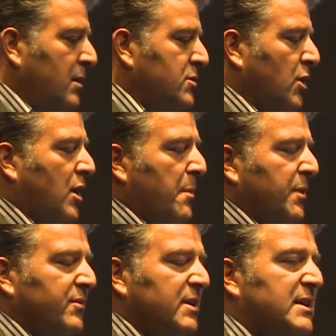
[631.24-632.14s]
So, a
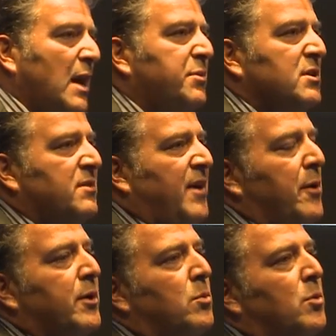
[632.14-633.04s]
couple of examples of
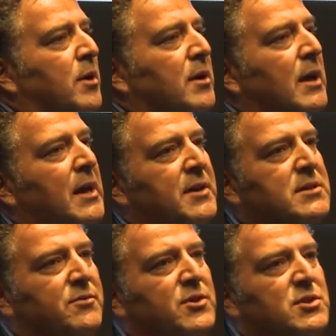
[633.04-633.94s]
how it could work, and
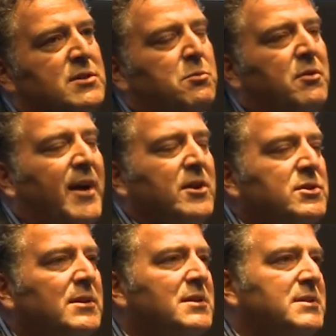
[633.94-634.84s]
these are visions that we've
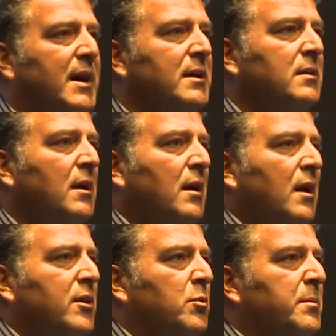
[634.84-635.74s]
actually designed
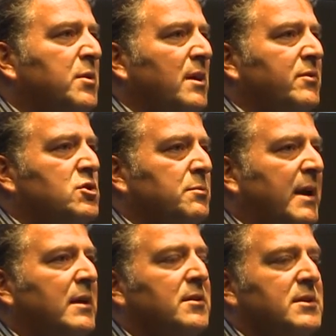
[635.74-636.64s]
that we believe are
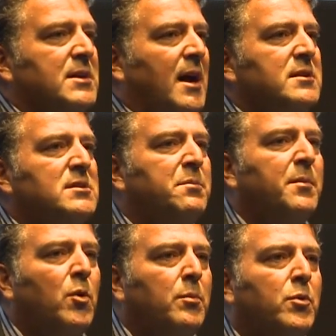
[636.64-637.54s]
germane to this concept, but
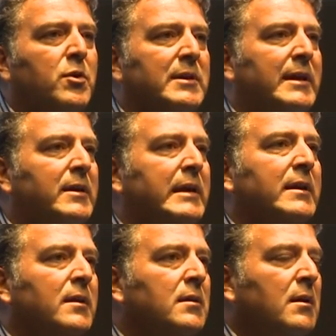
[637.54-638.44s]
more importantly, are
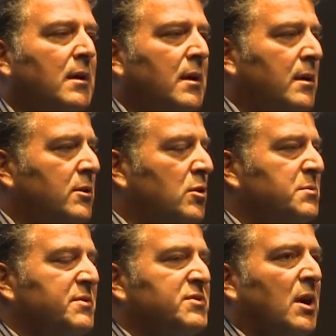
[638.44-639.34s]
needed in
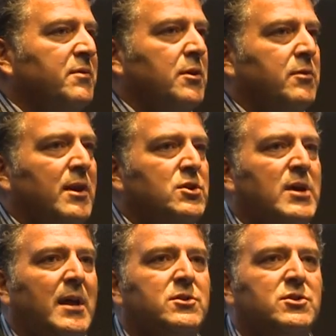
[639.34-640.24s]
terms of solving the grand
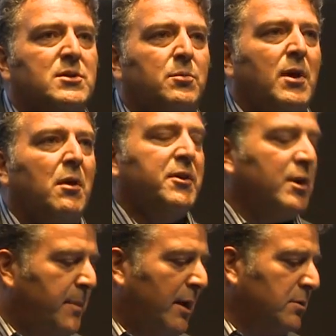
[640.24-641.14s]
challenges that we all
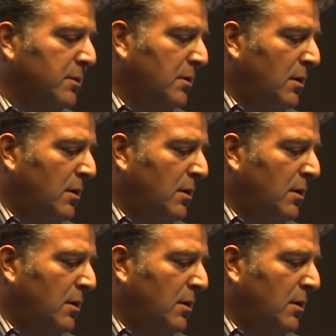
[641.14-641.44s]
think about.